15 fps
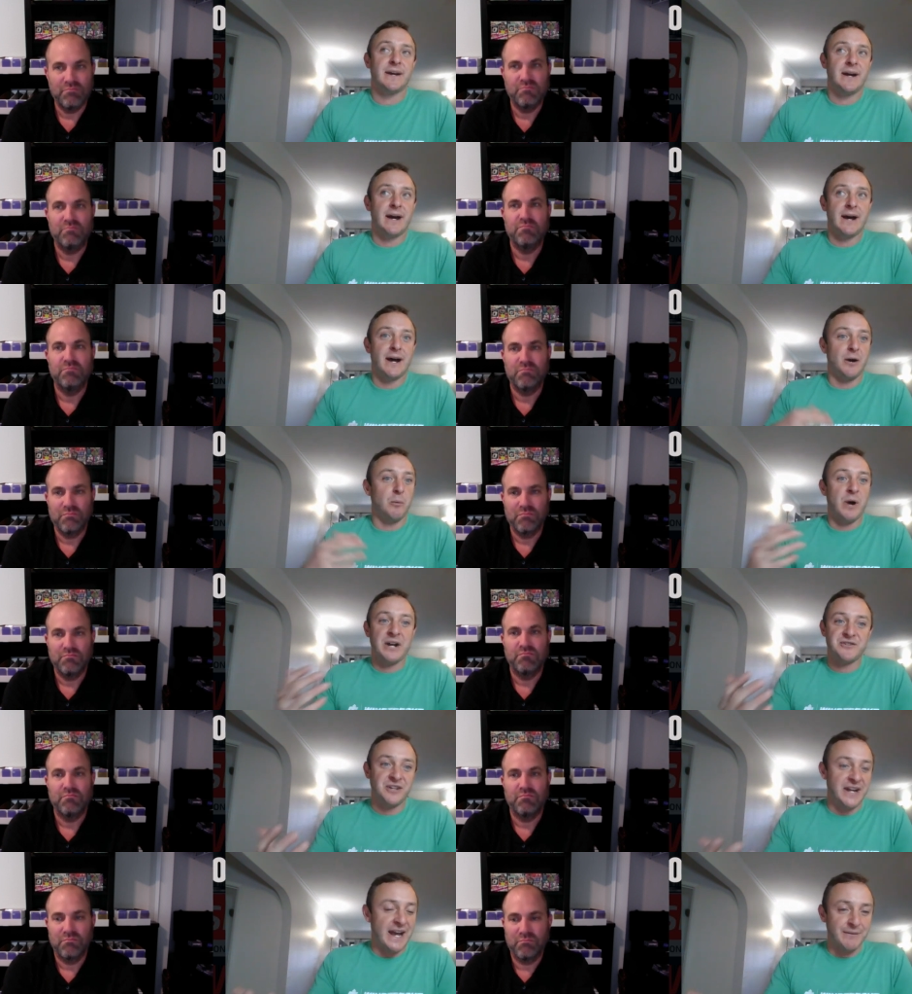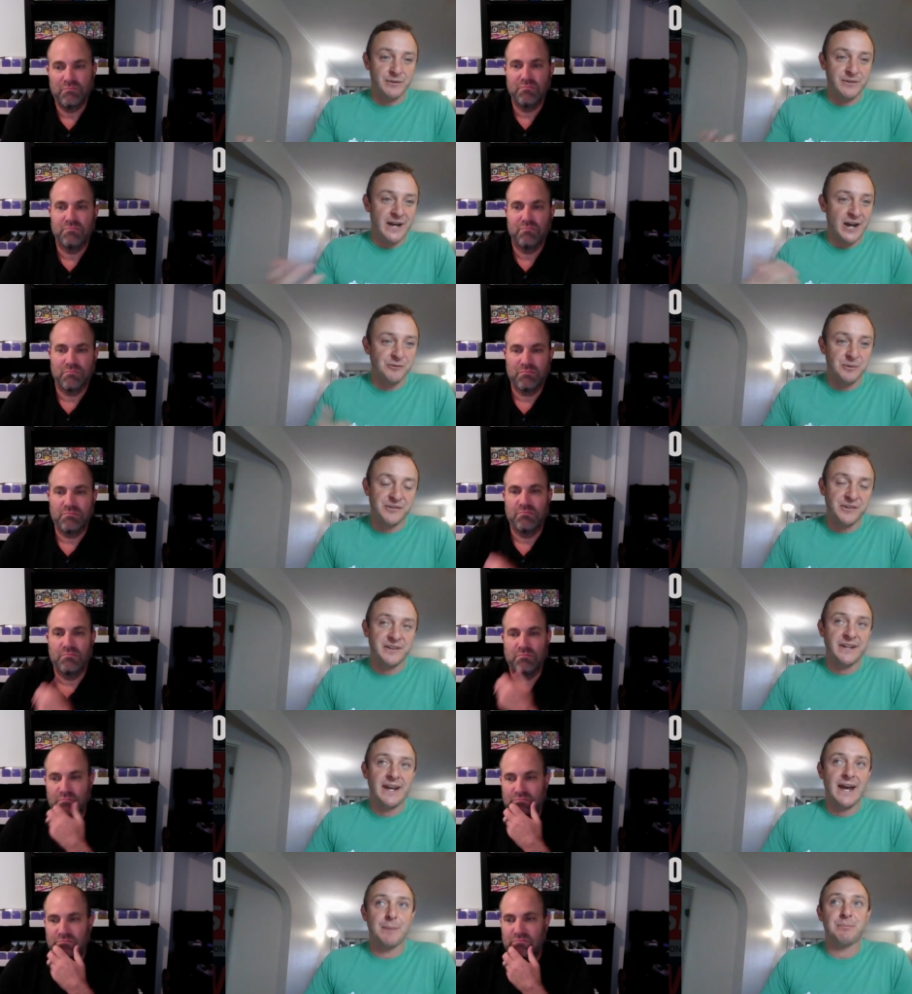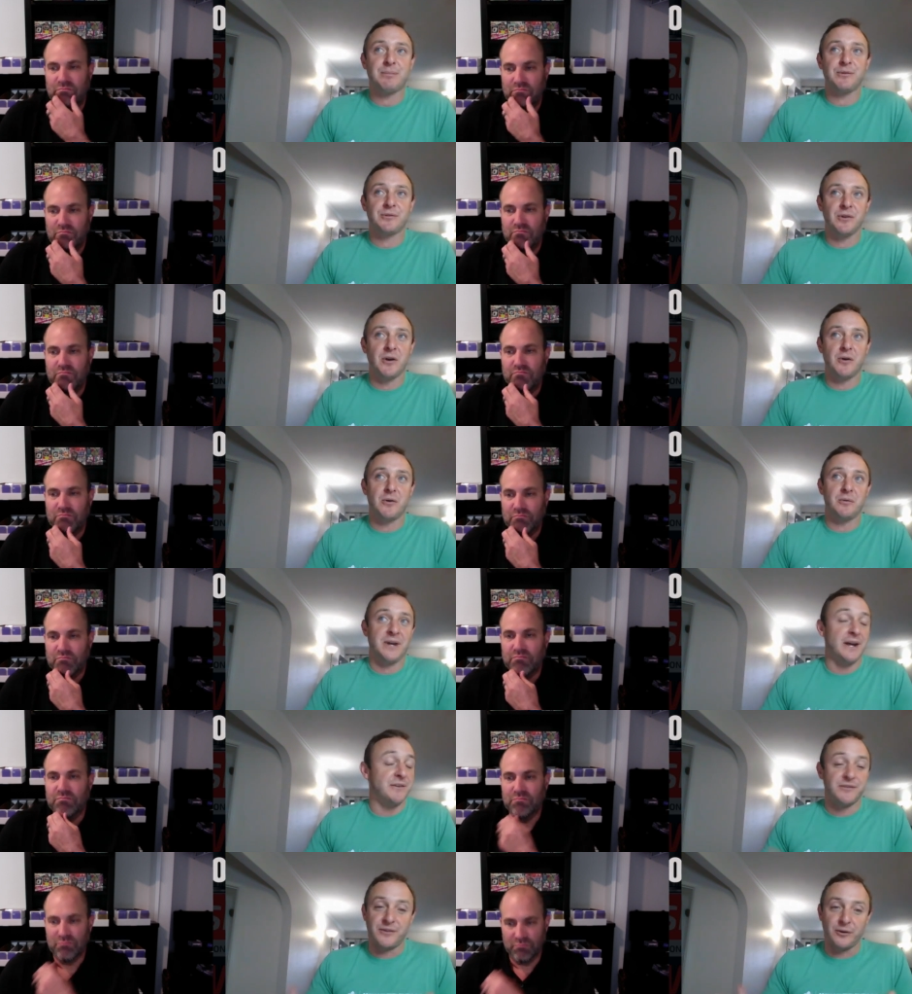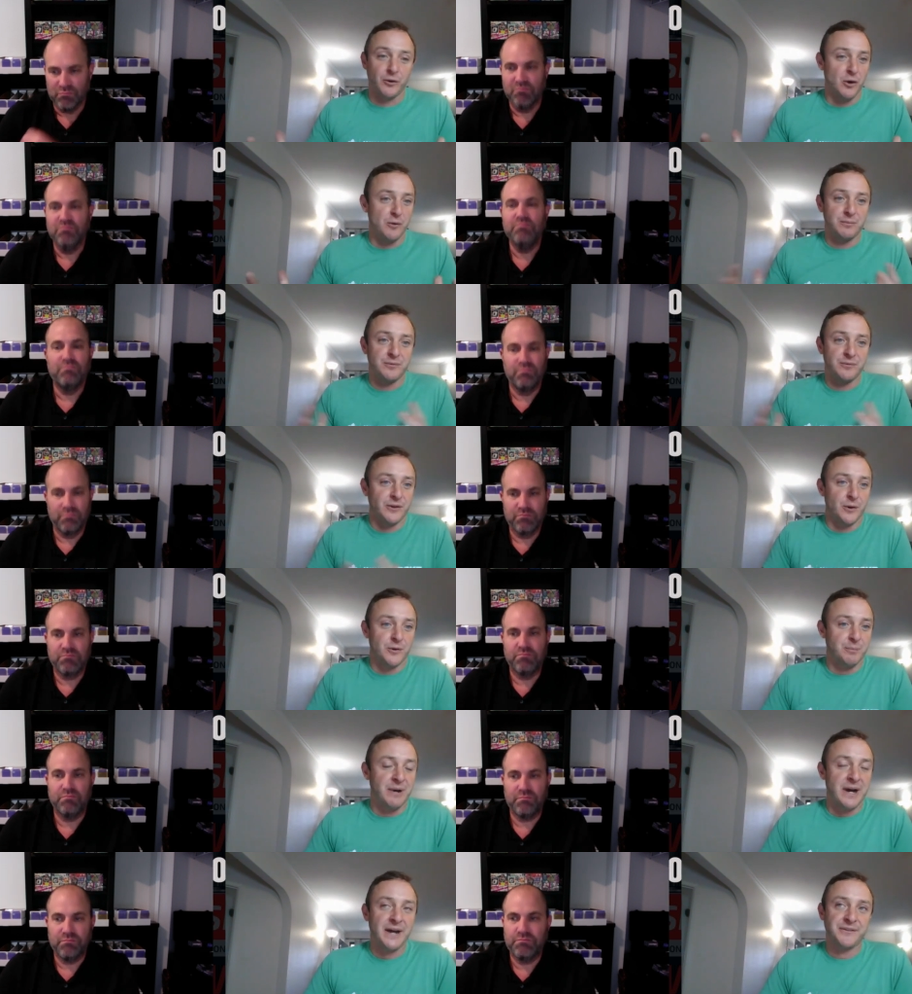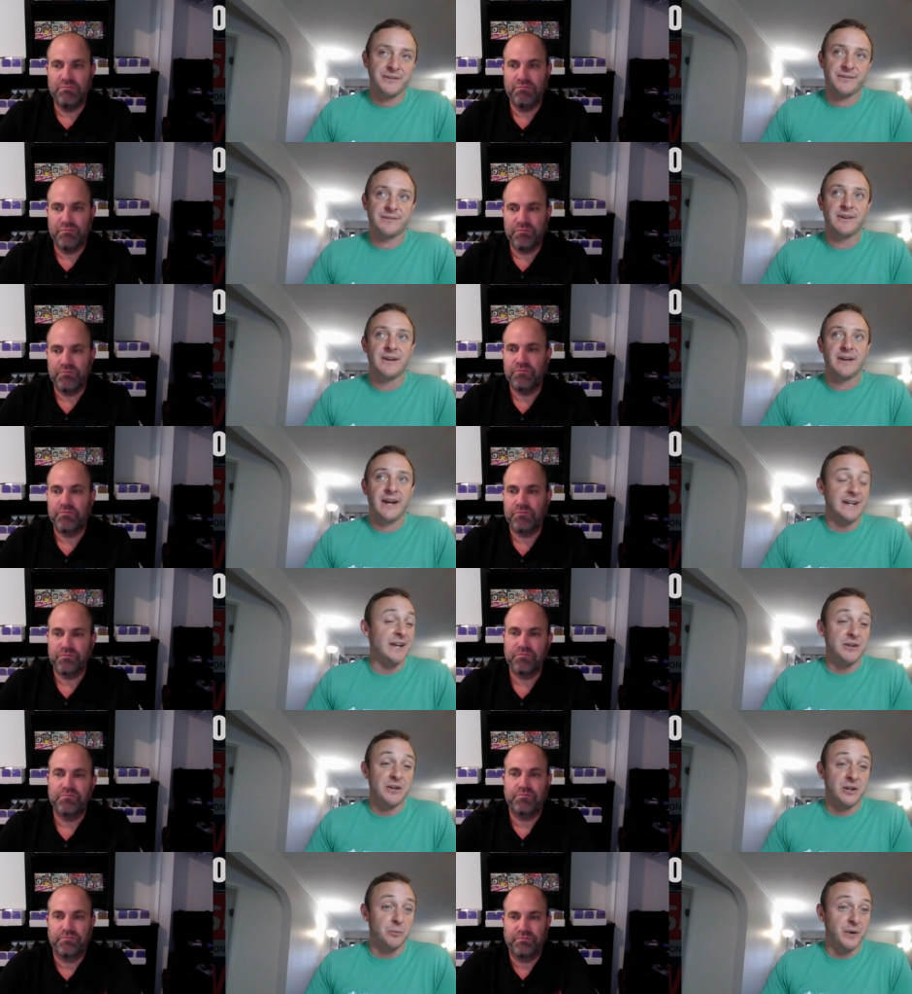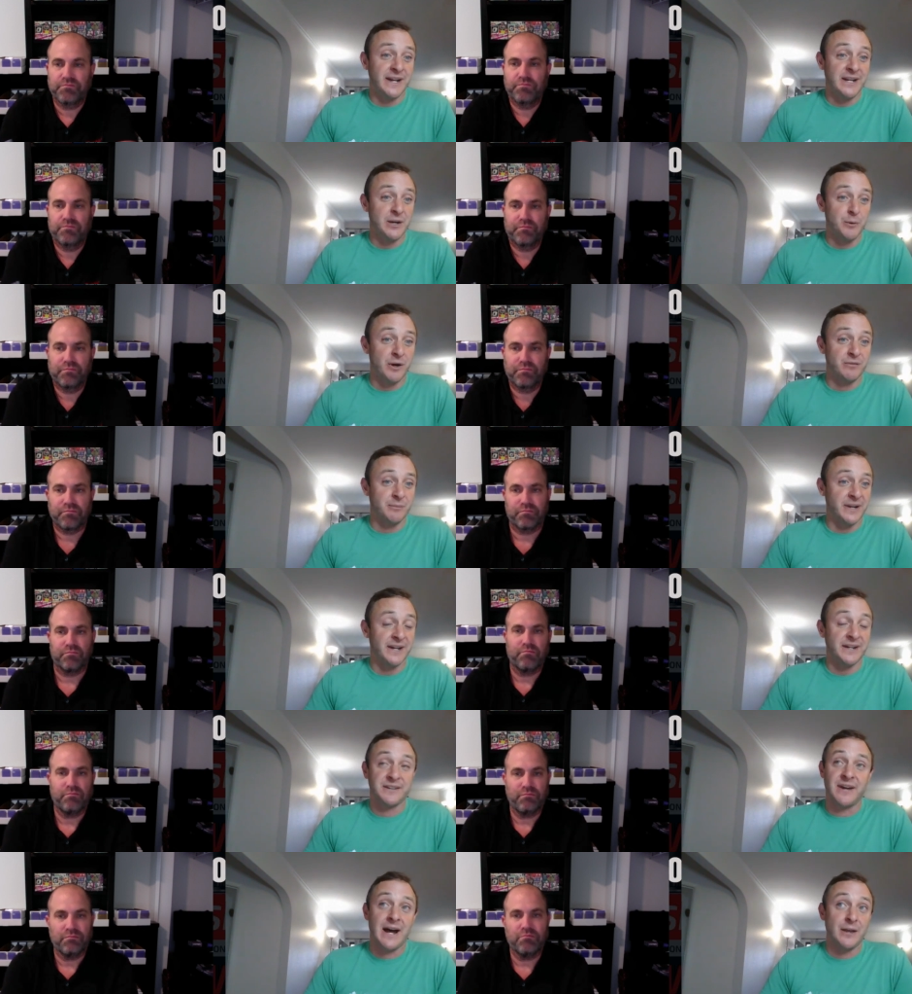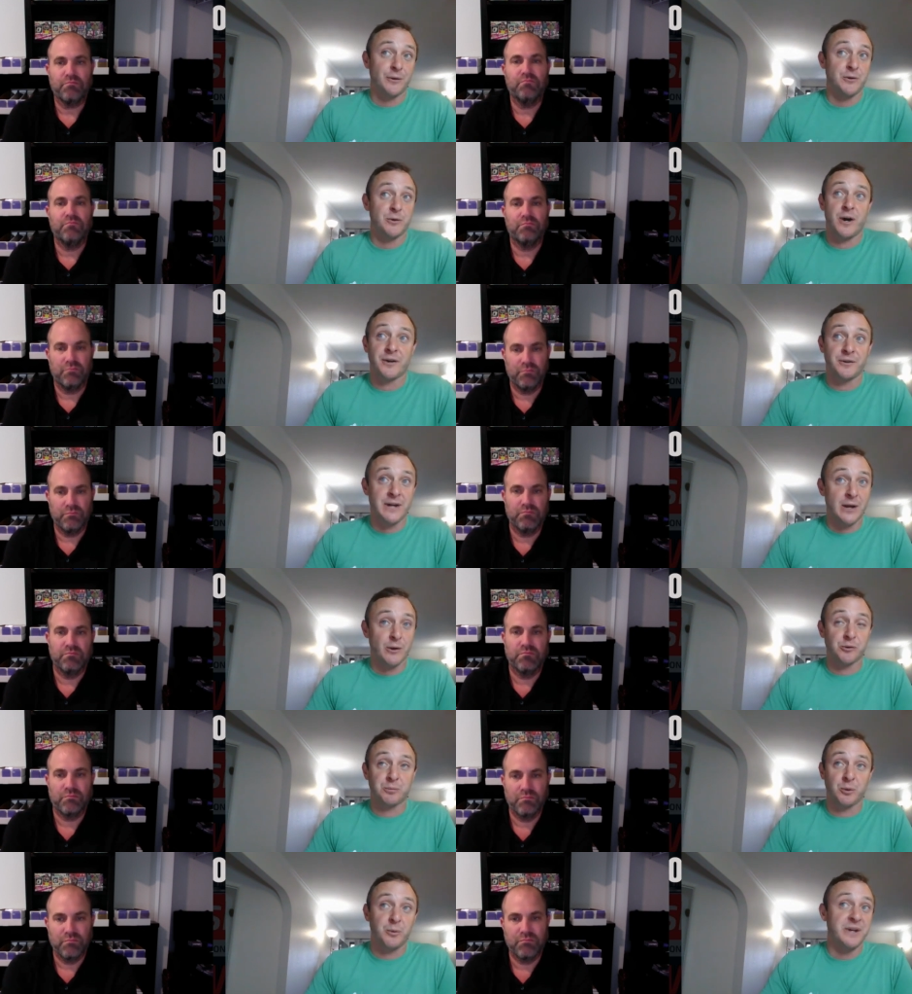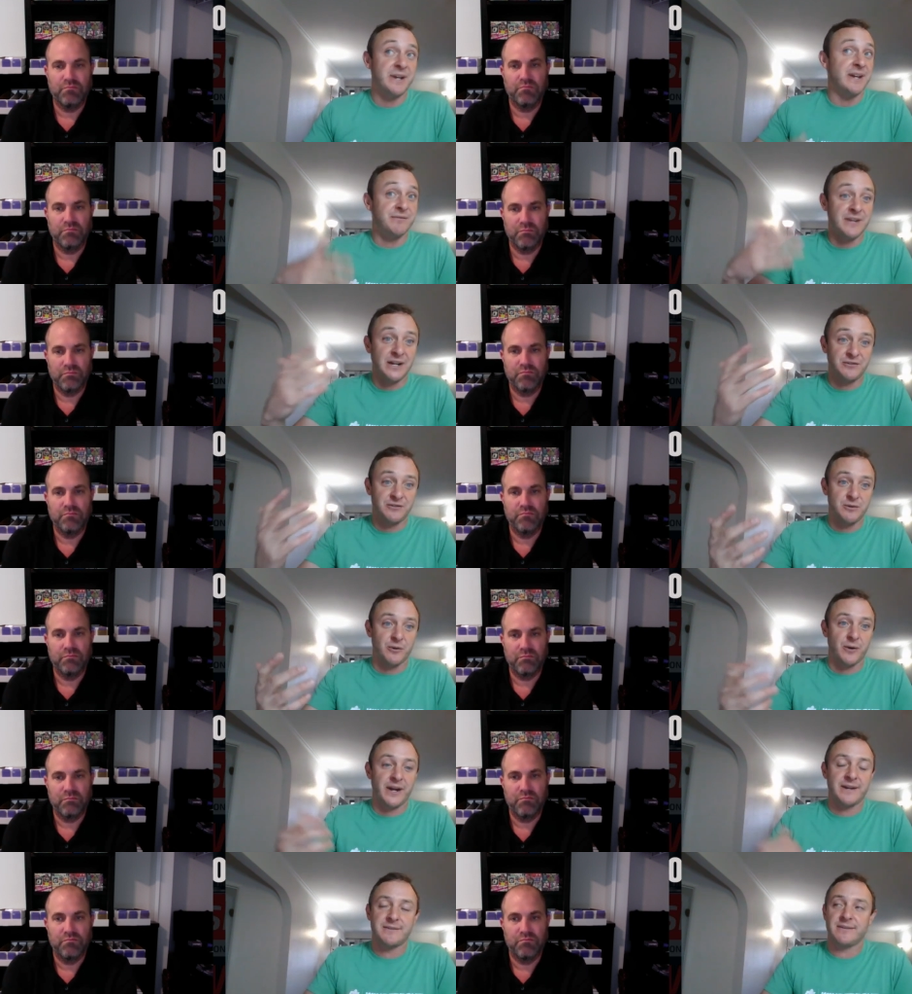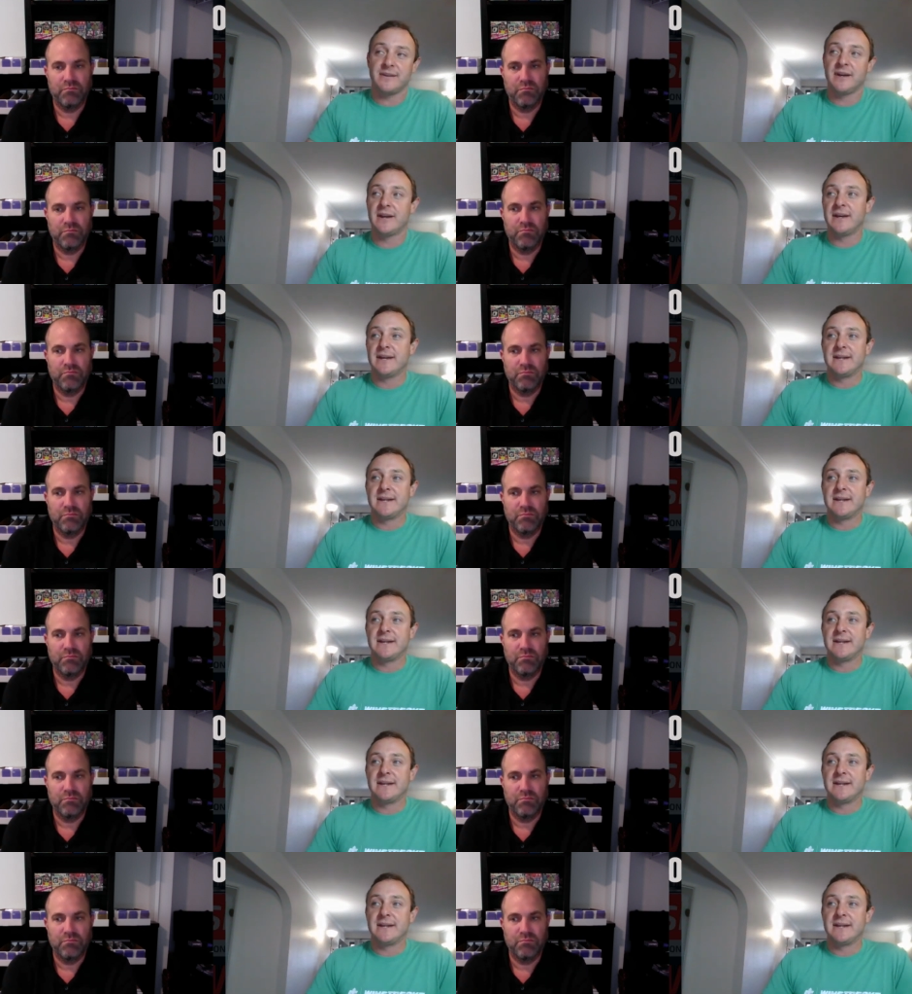Speaker 1: uh, watching advertisements in the app. So yeah, zero zero deposits, and yeah, you can win anywhere from again a dollar to a hundred dollars per week, if not two grand.